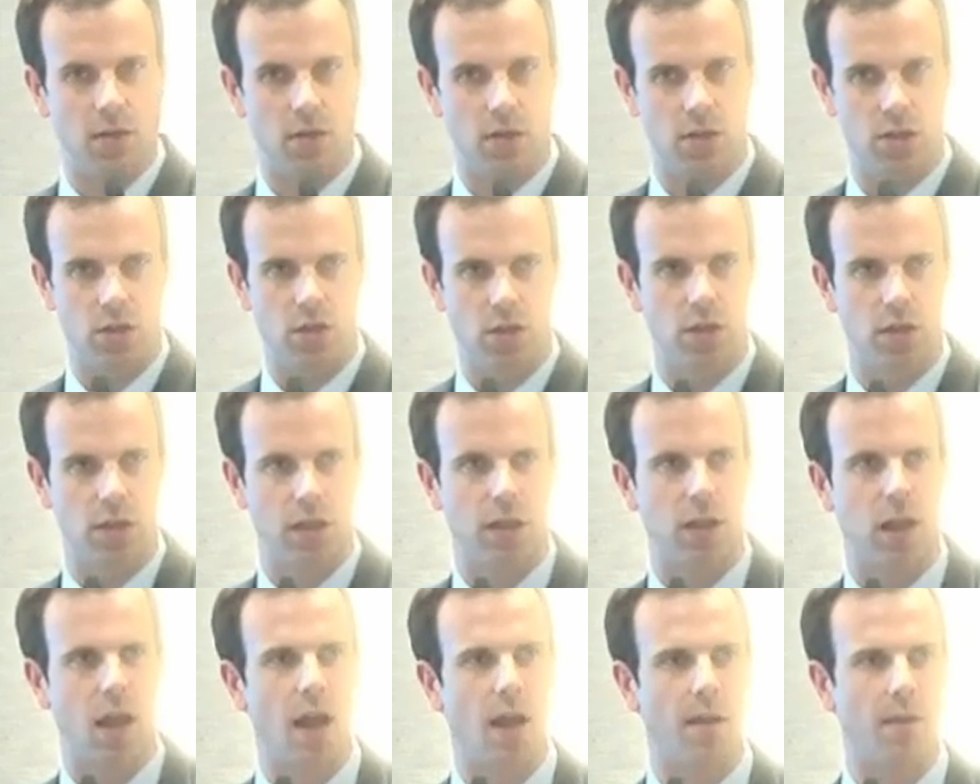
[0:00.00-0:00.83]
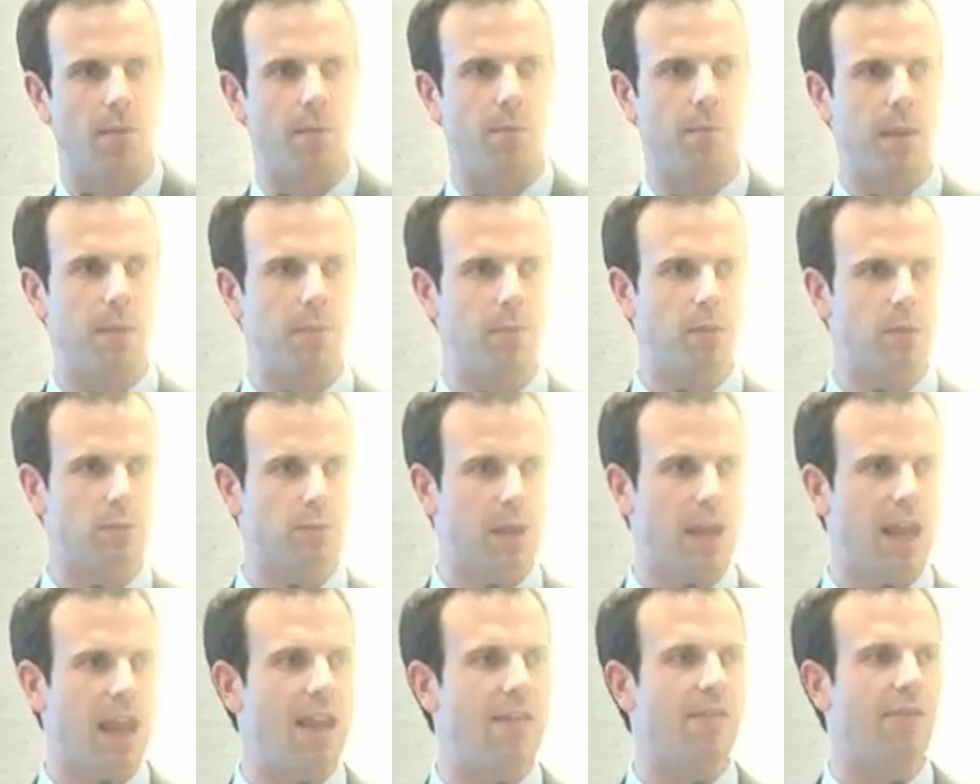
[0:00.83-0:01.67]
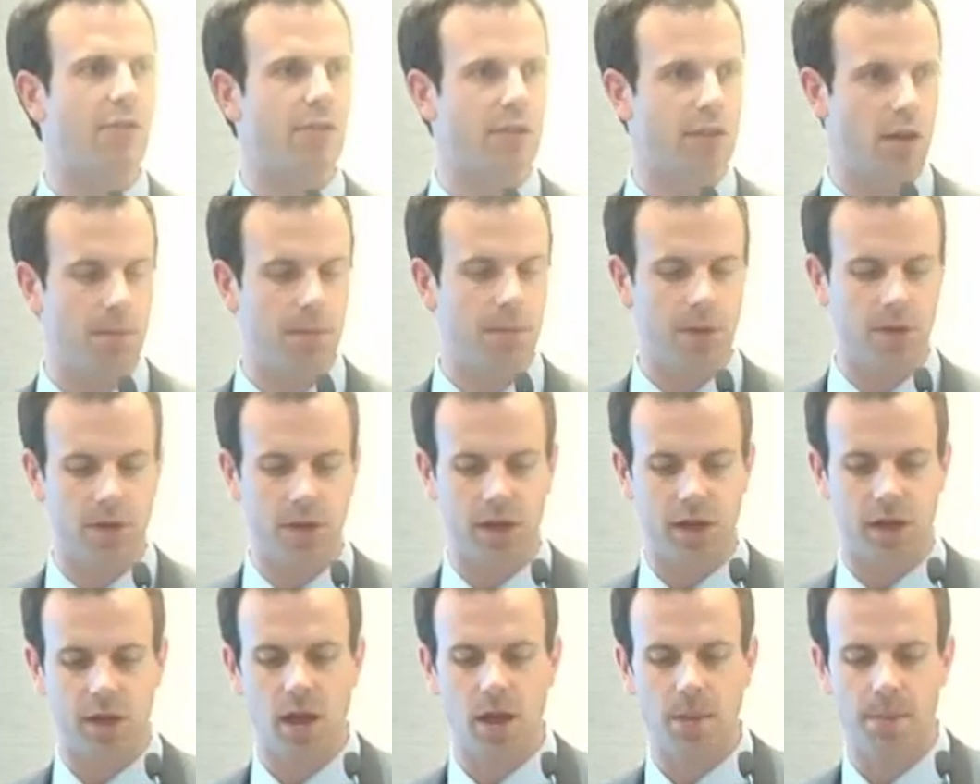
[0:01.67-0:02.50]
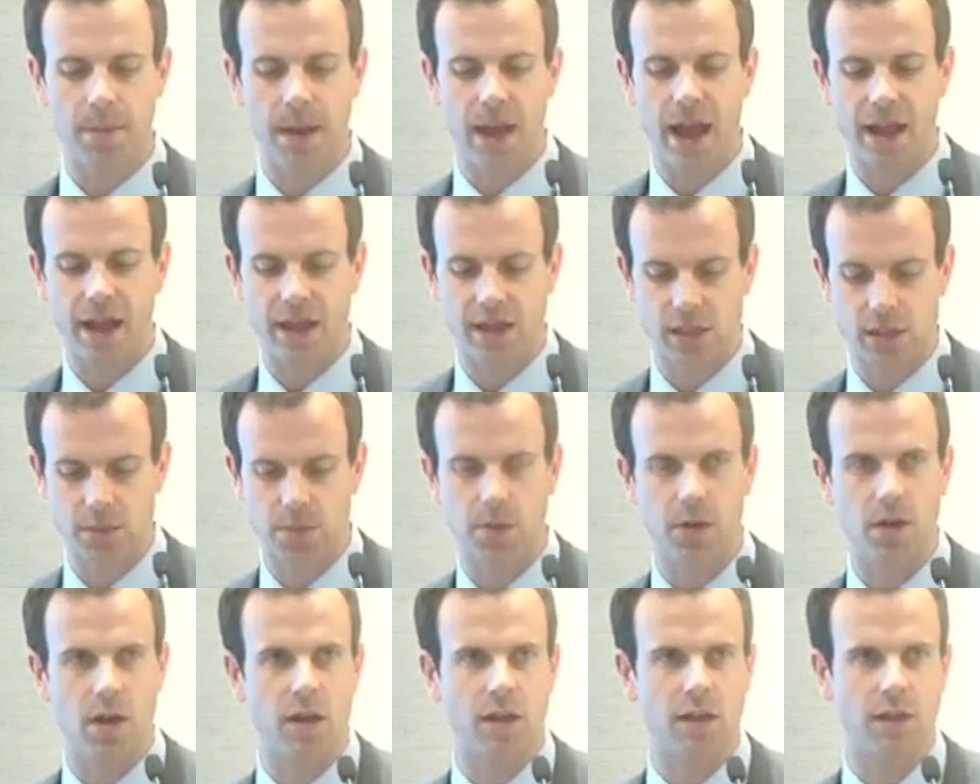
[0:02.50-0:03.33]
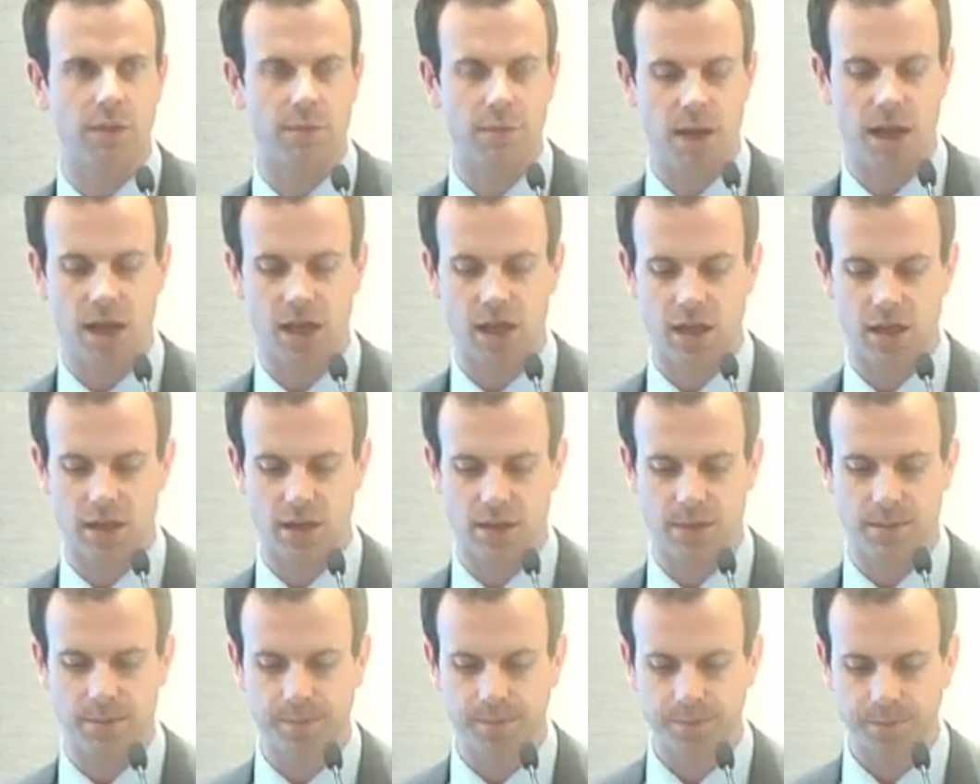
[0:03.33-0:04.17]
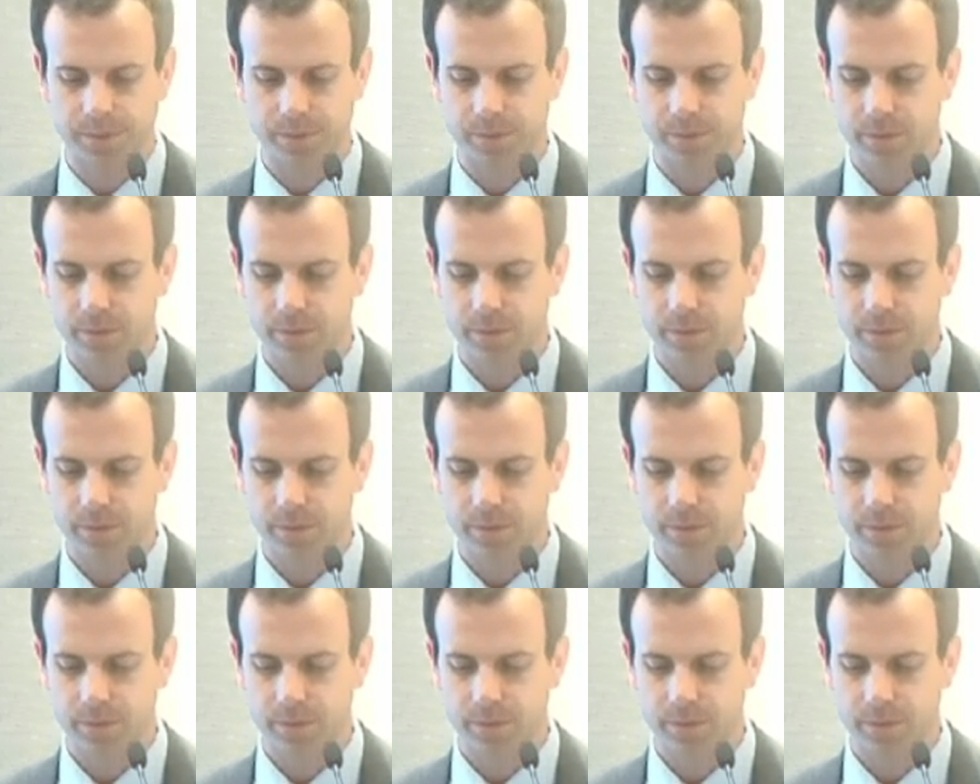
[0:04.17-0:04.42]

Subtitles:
or certainly not people's behavior and their ability to cut back as a productive mechanism.